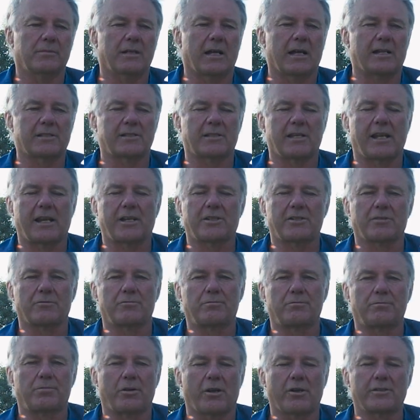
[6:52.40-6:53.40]
selection
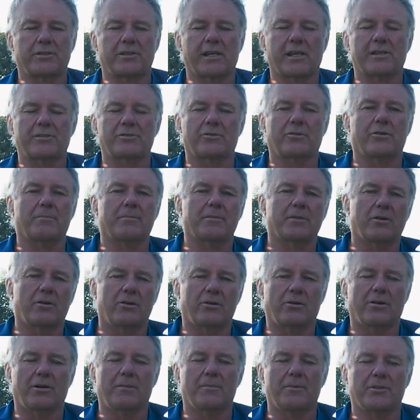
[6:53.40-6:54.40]
process or
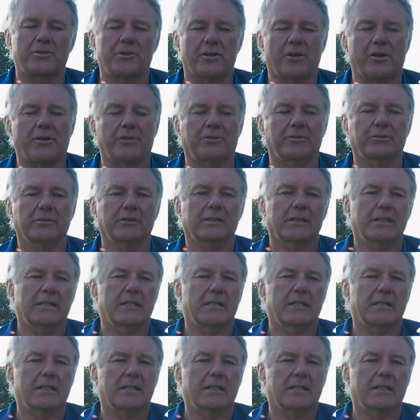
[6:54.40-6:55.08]
maternal,